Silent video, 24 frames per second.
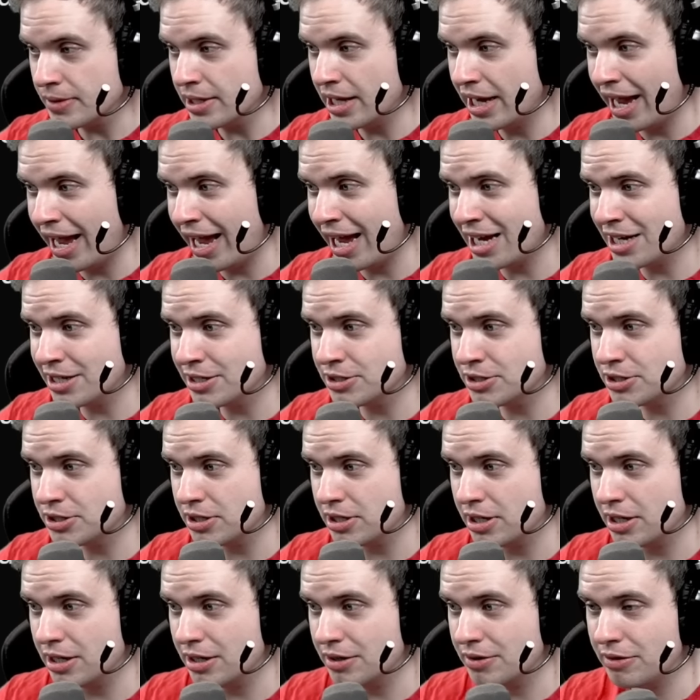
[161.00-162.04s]
And
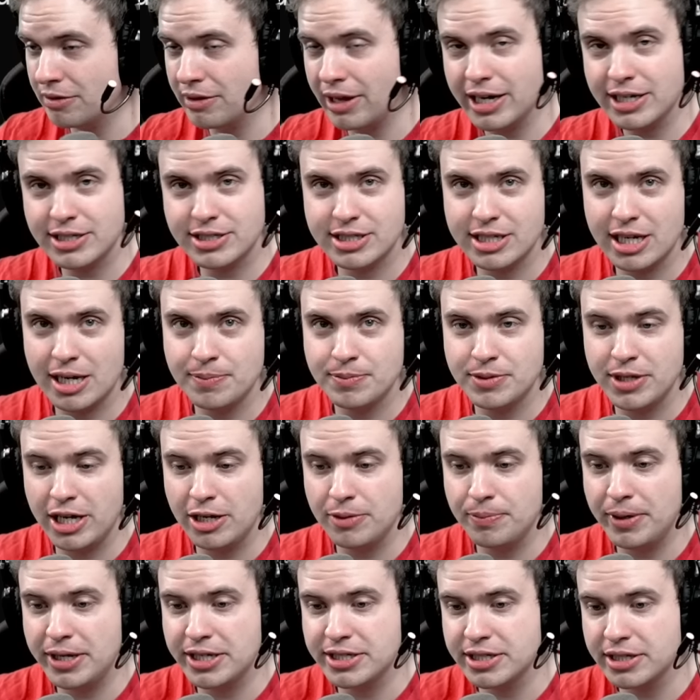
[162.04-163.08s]
the last update
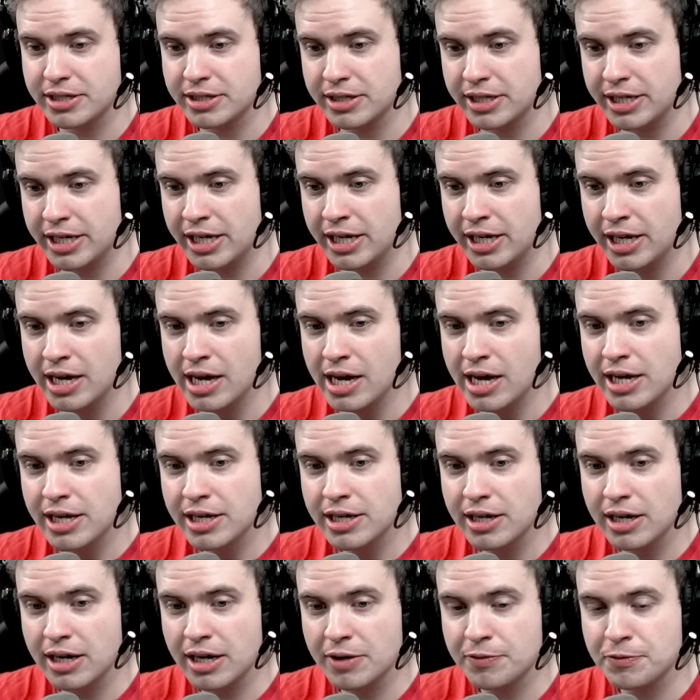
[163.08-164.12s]
basically,
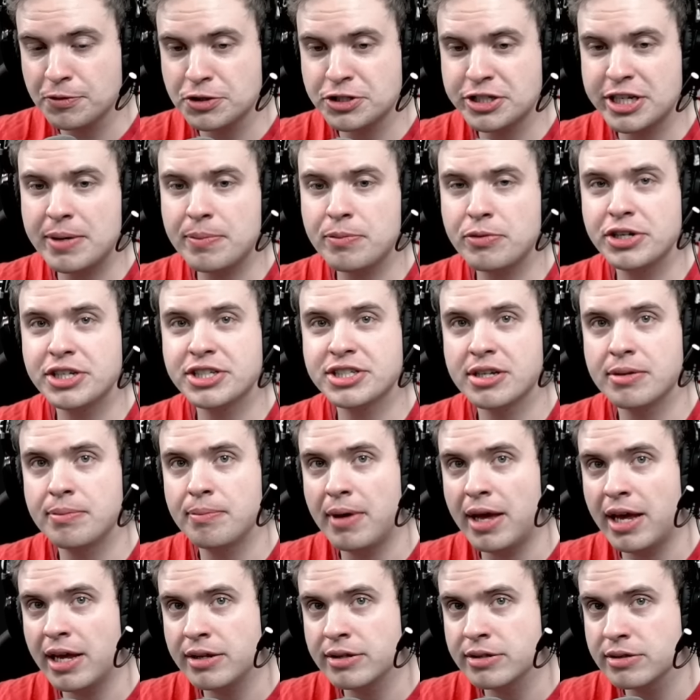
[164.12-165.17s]
for some reason,
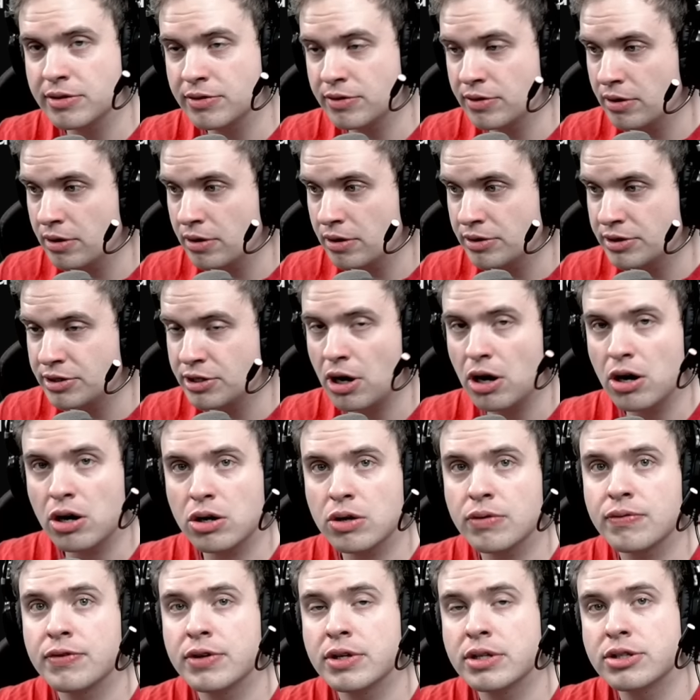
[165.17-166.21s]
made the dark
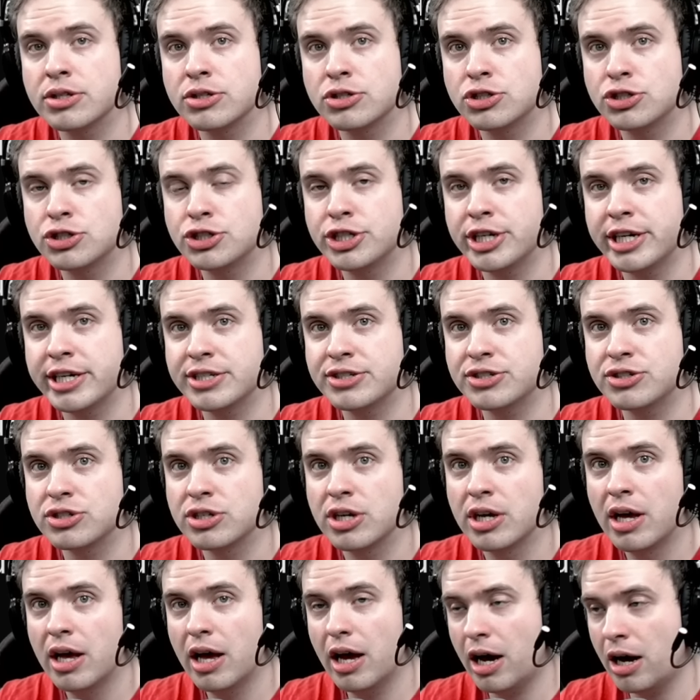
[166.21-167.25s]
vintage chest
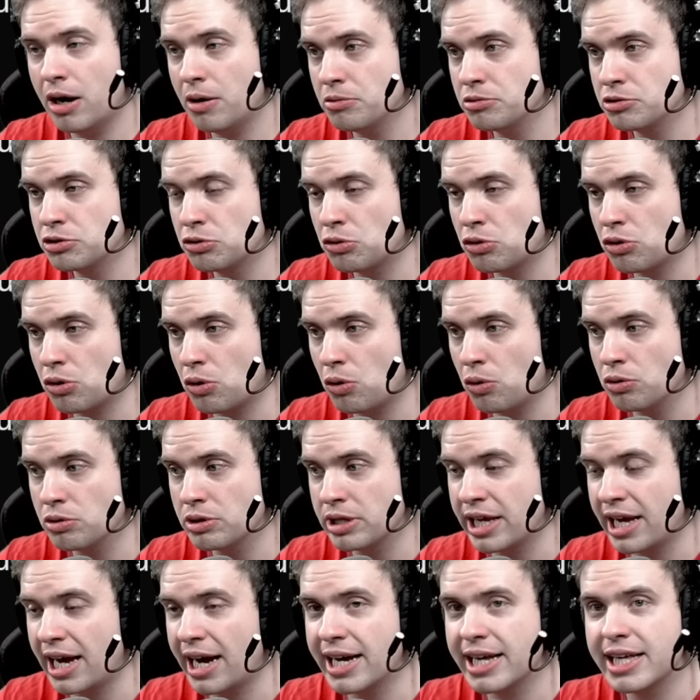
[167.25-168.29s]
outdoor
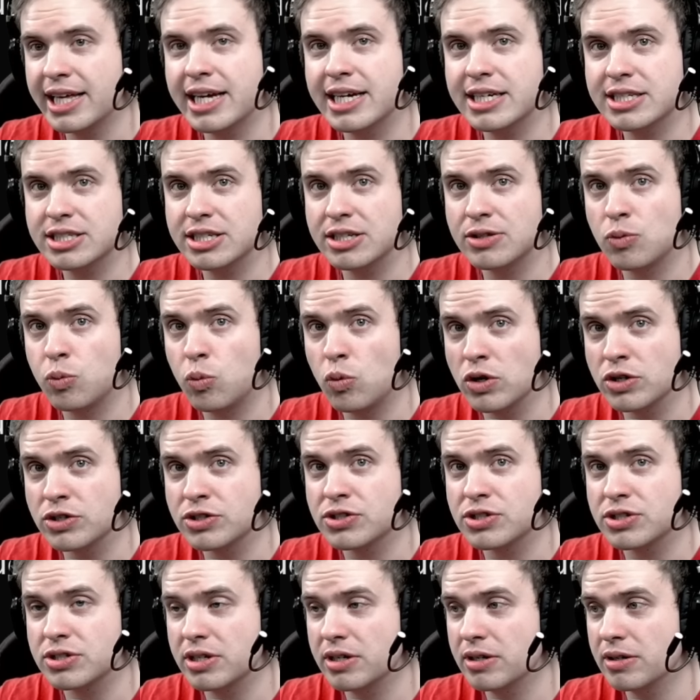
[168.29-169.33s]
only. I guess it was